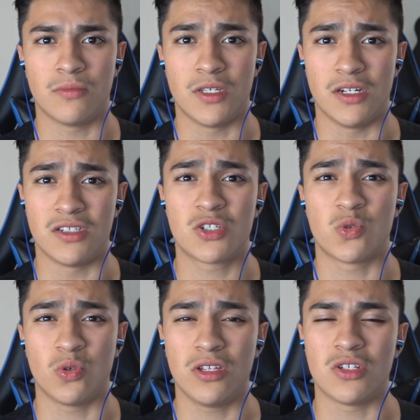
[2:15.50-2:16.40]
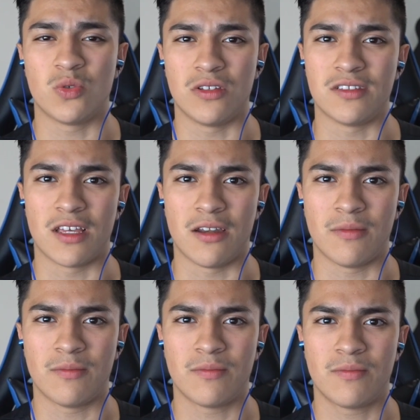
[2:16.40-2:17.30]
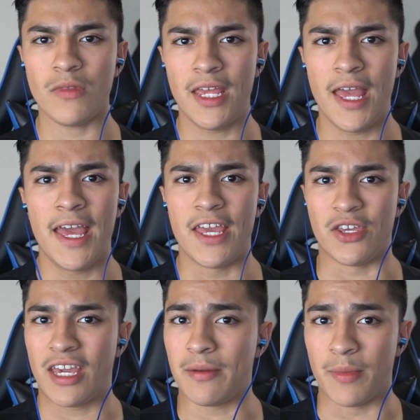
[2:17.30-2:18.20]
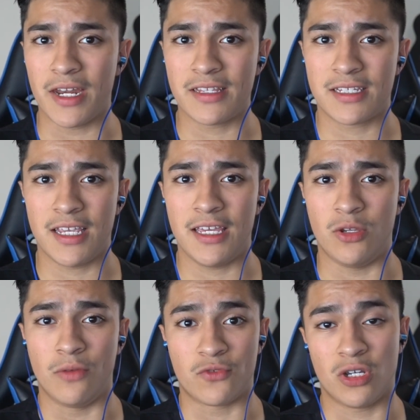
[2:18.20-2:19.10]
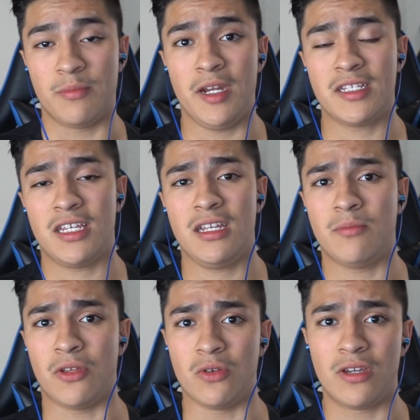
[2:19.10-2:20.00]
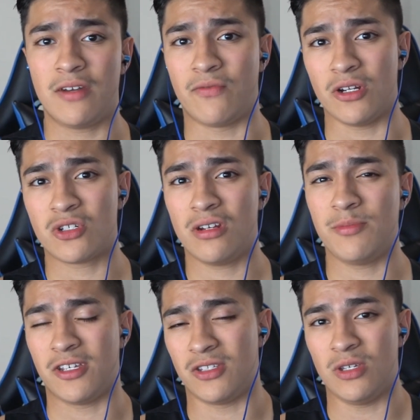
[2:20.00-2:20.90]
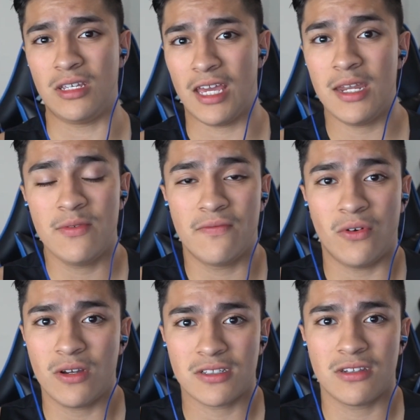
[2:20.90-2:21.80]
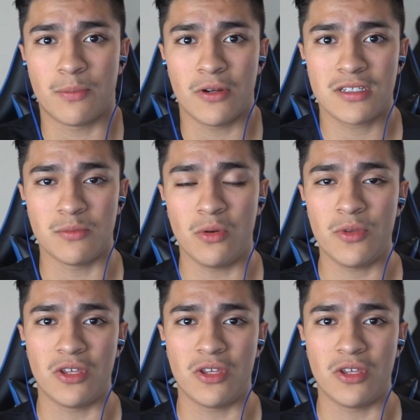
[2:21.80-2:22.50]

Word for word: It is truly, truly sad. You can't meditate. You've tried meditating, but you get frustrated because you can't even focus on the present moment.